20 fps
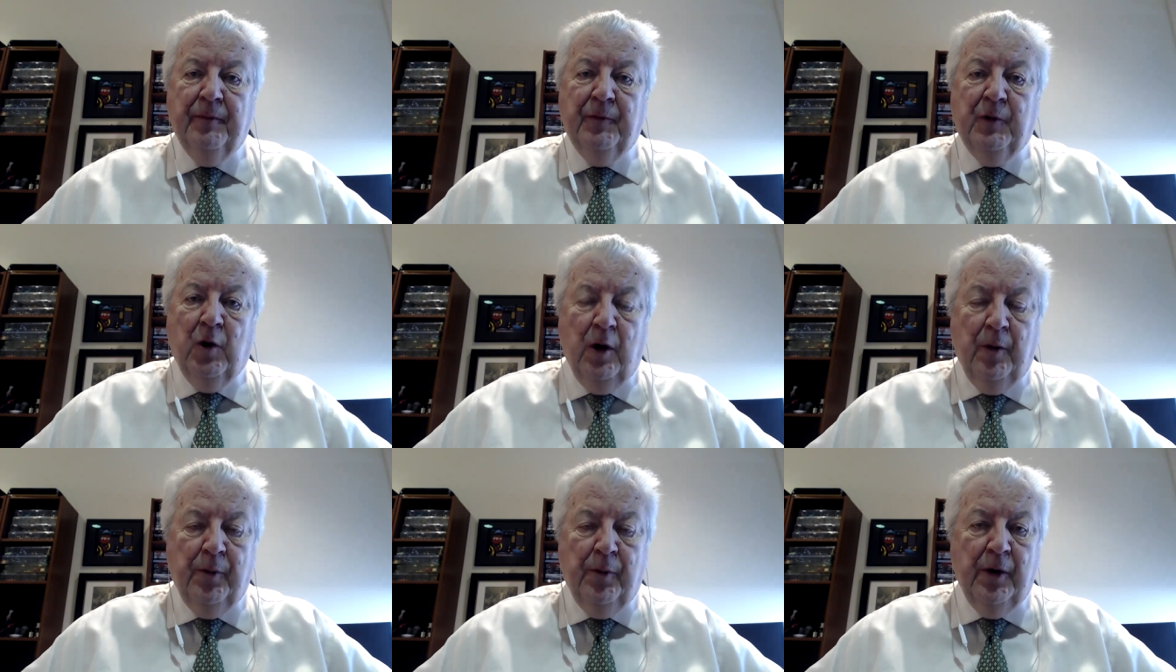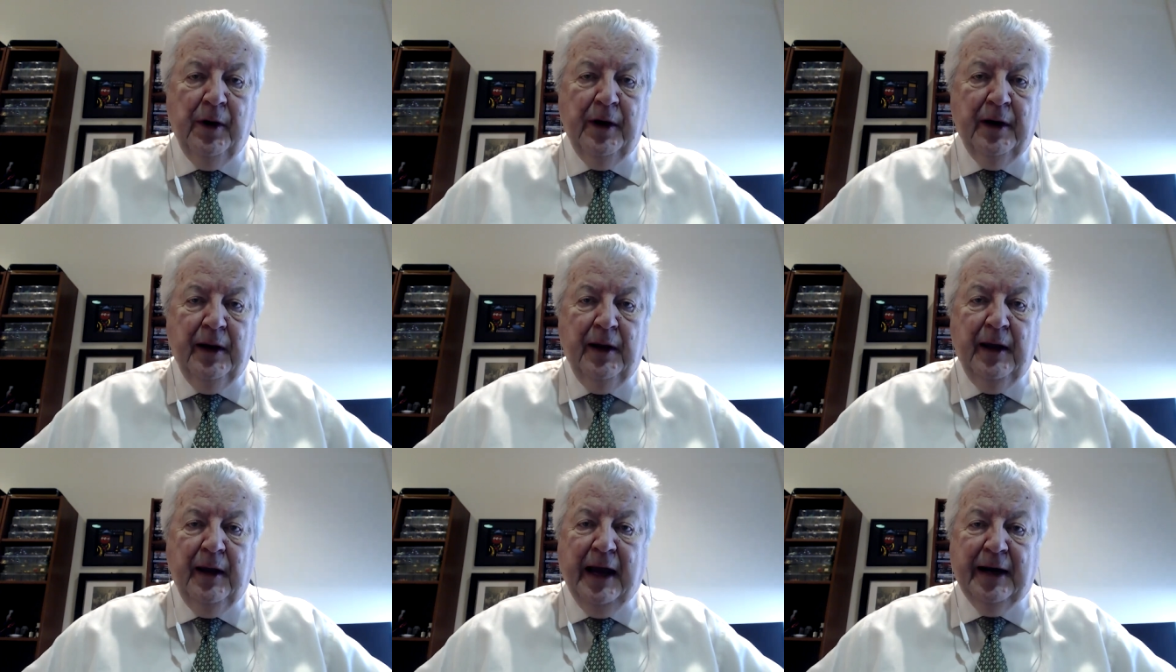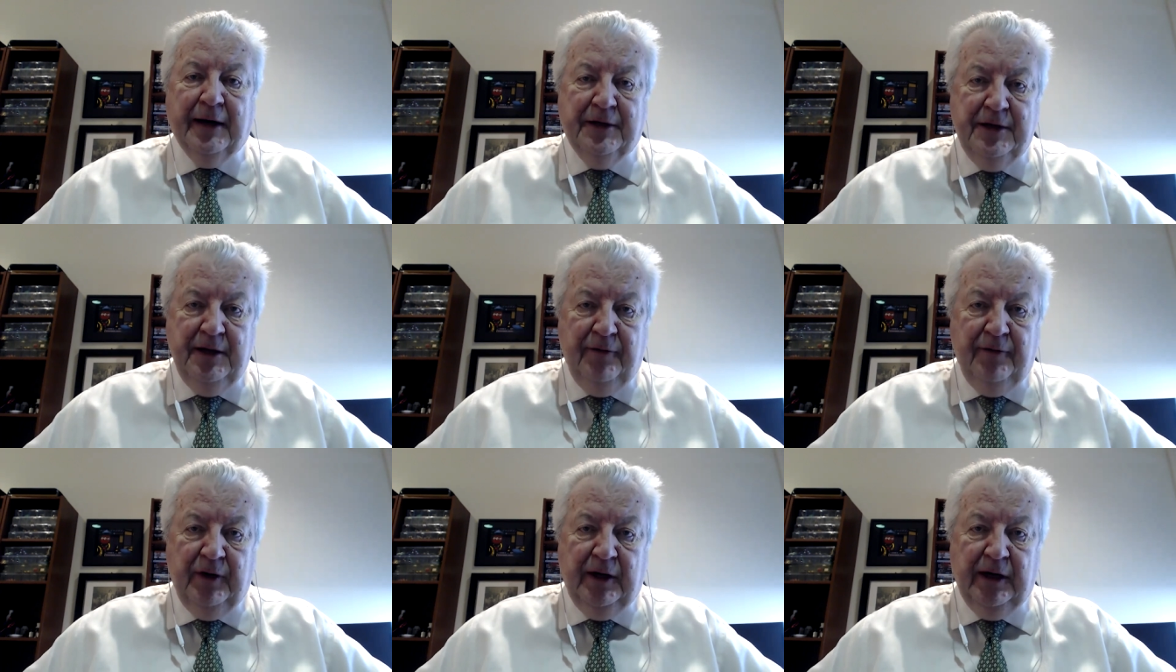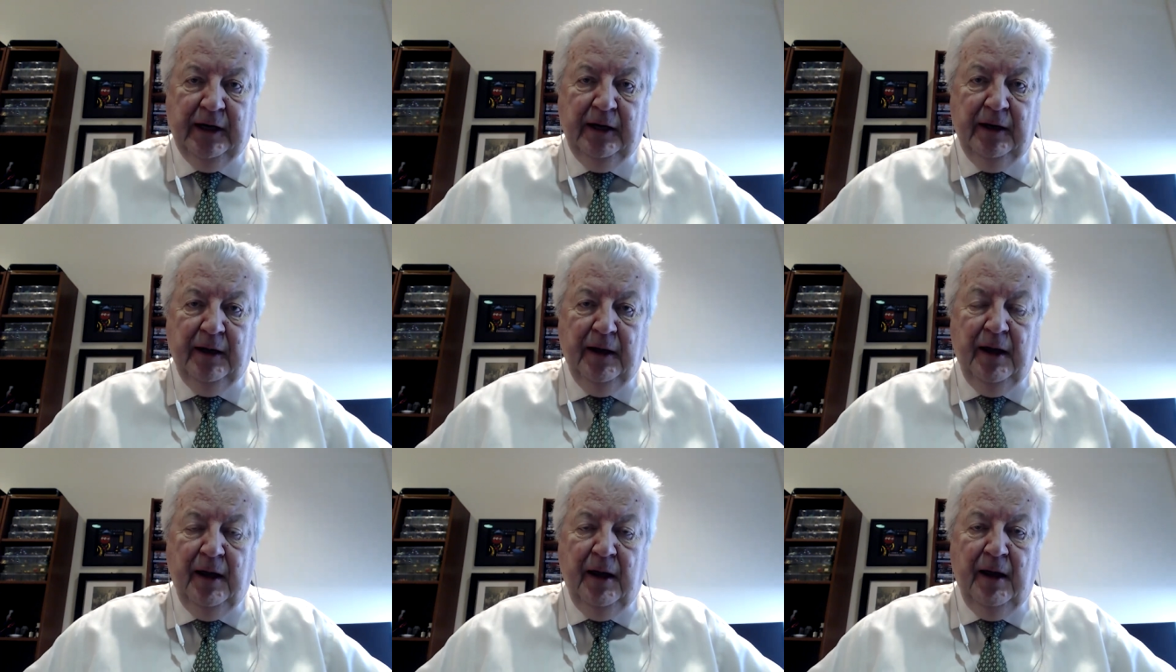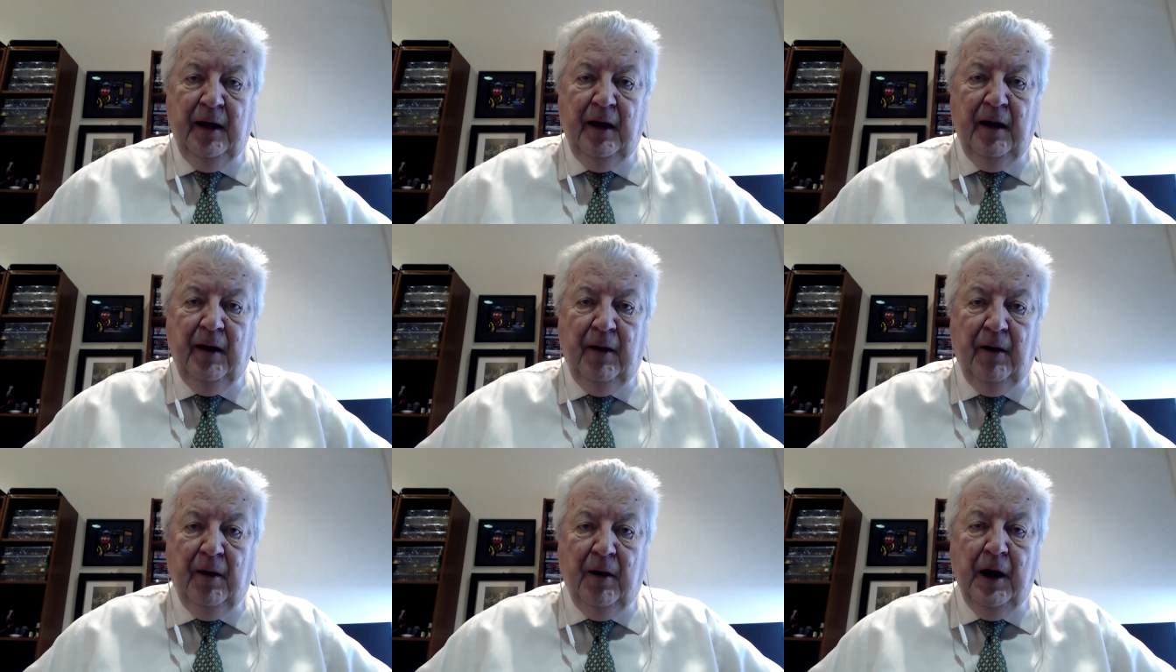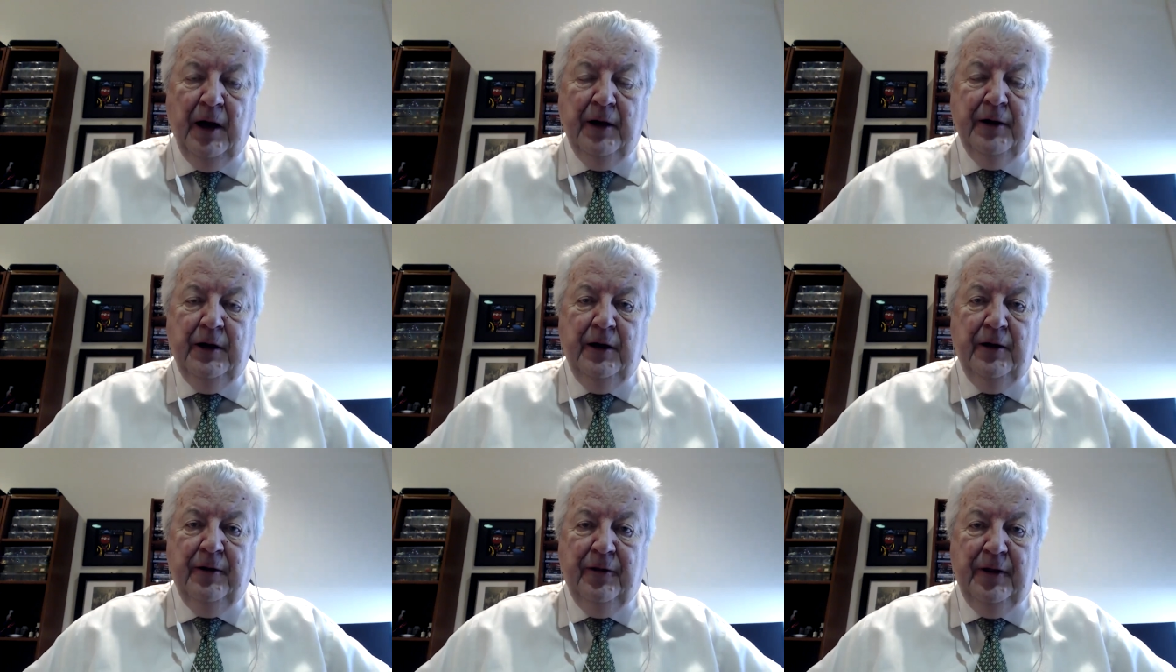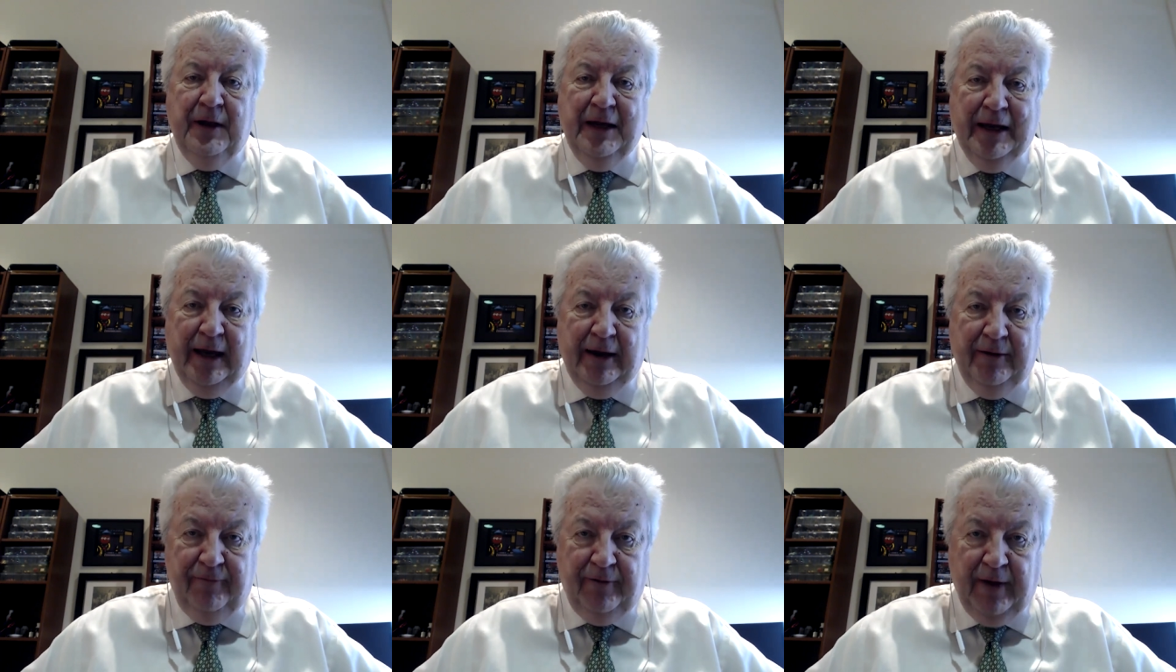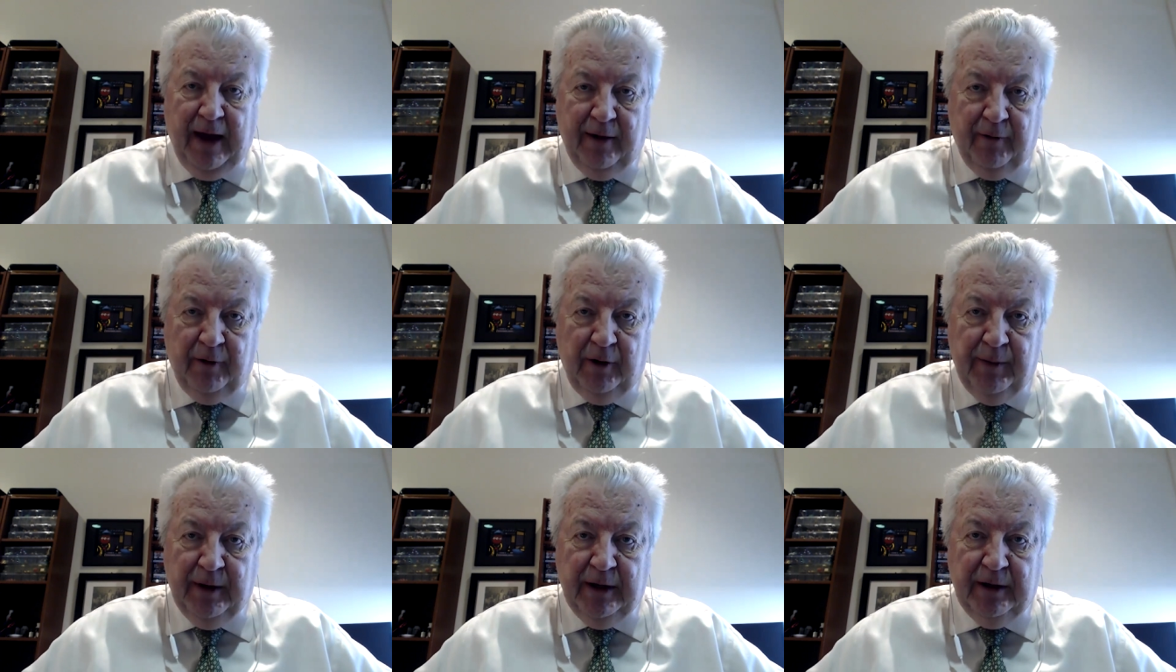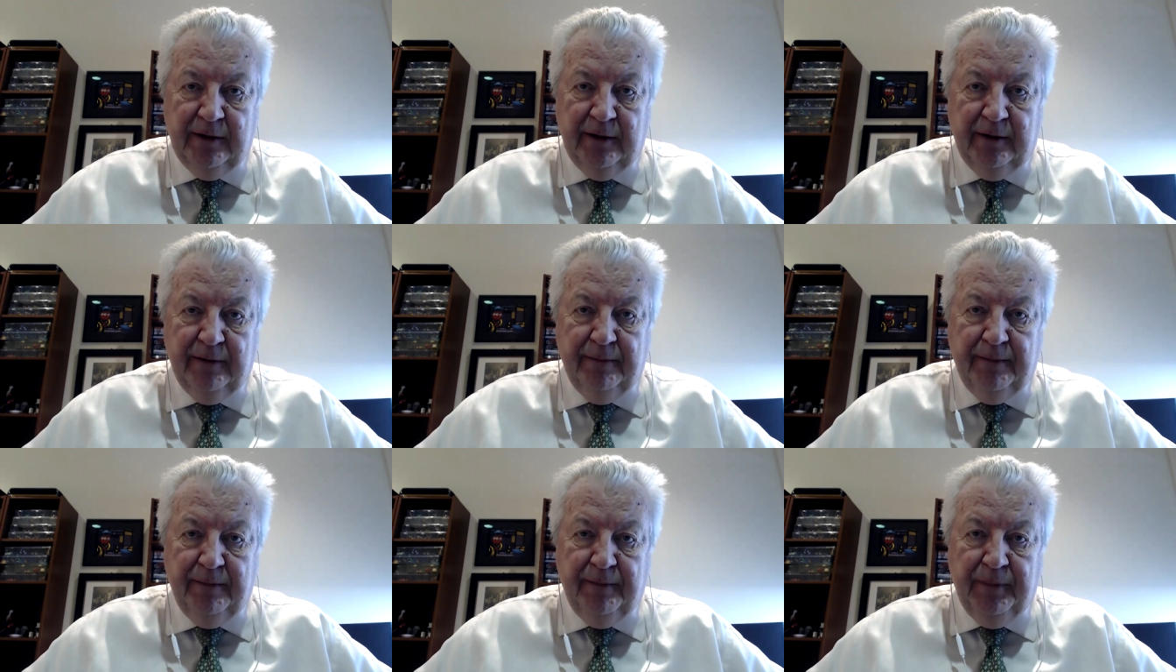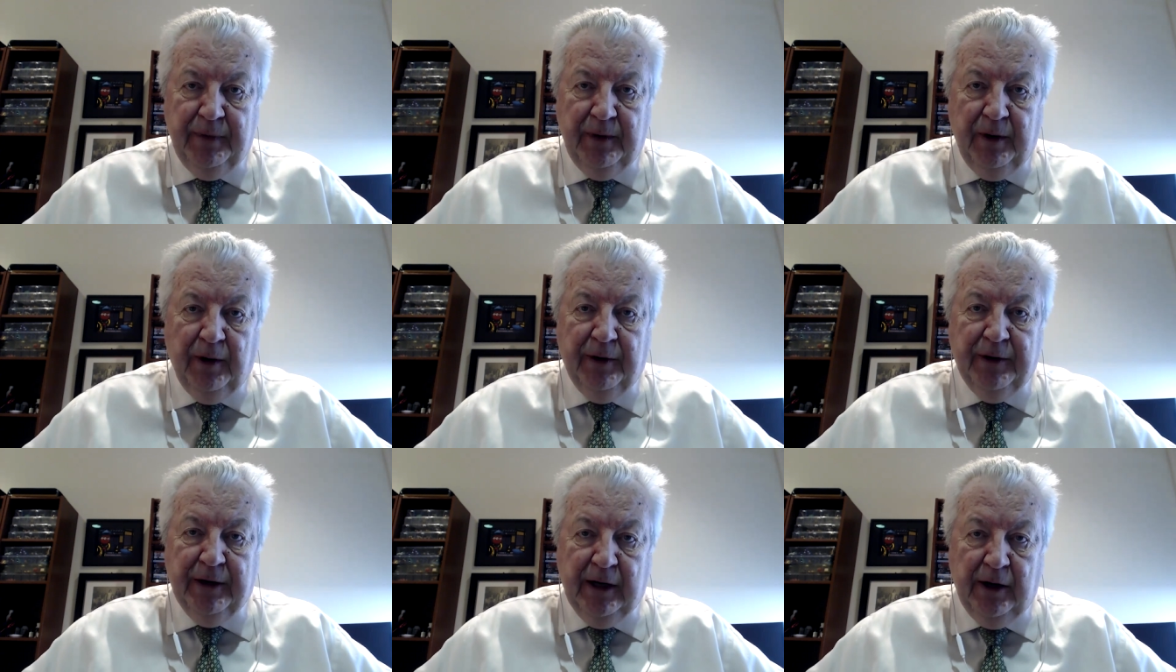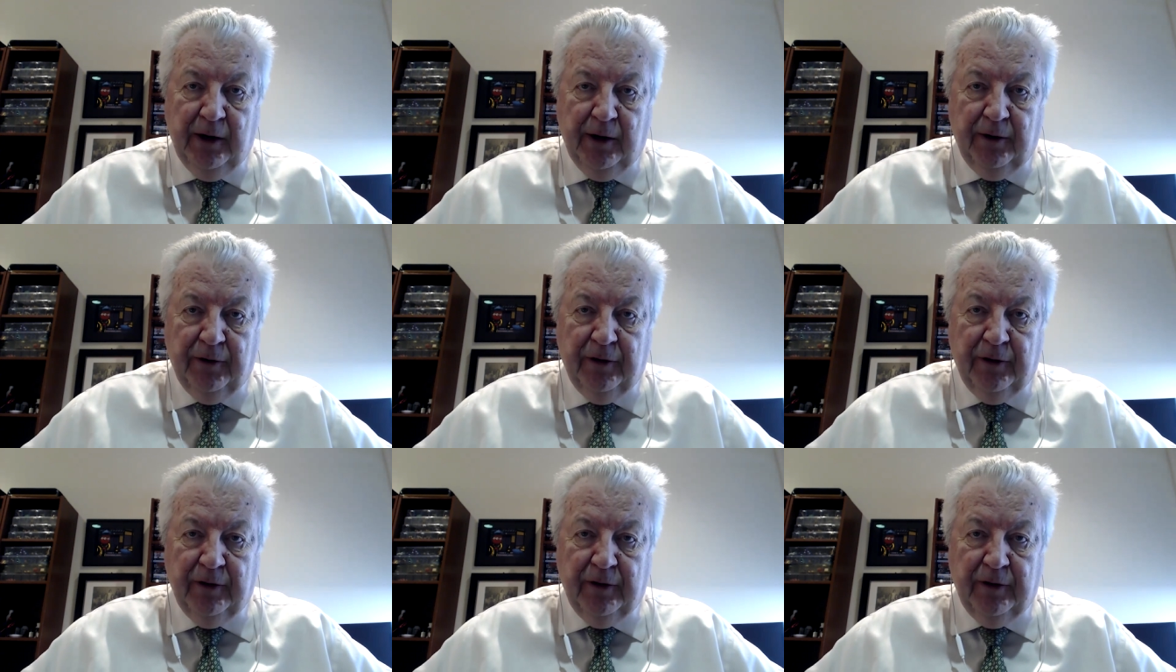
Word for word: corporate activity on the environment, on the earth.